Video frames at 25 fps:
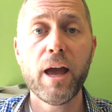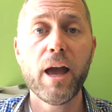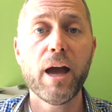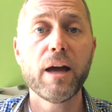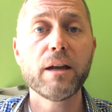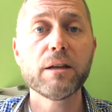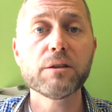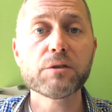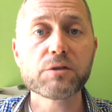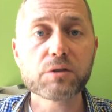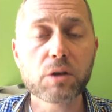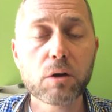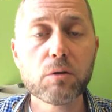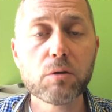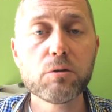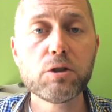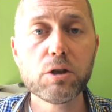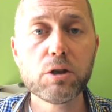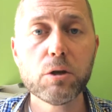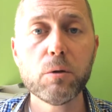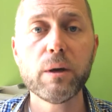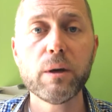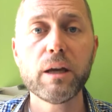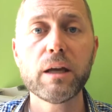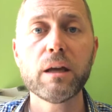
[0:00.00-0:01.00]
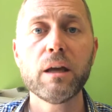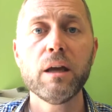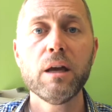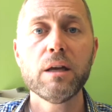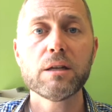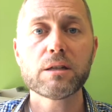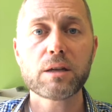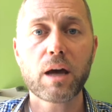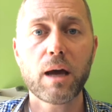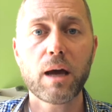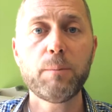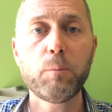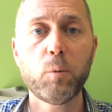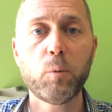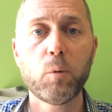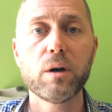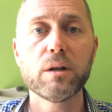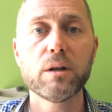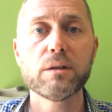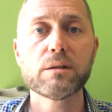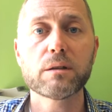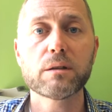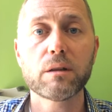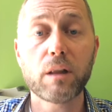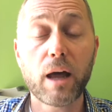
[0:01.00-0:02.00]
And in so doing, type
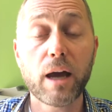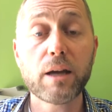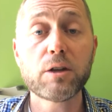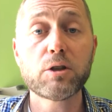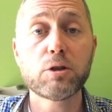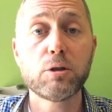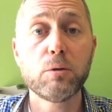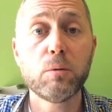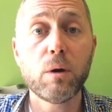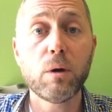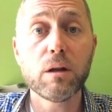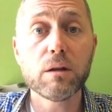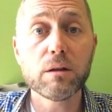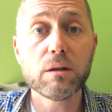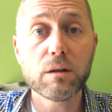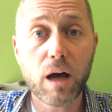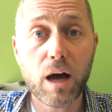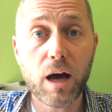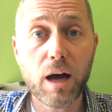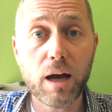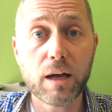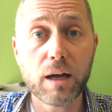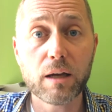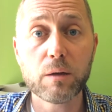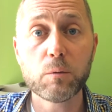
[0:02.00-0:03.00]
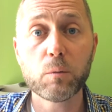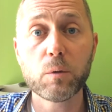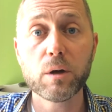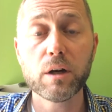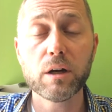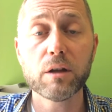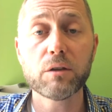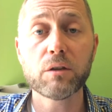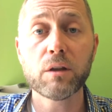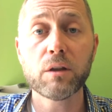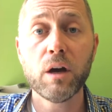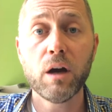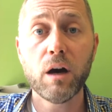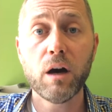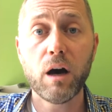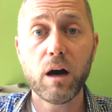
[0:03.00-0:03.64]
1s like to align with